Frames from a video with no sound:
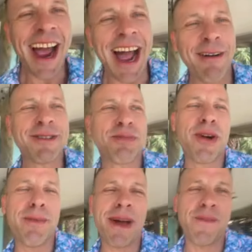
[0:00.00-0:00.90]
I was
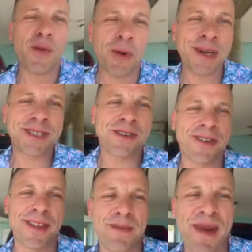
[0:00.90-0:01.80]
putting my Forester
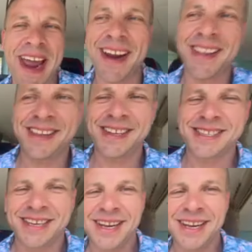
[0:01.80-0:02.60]
on the back of this.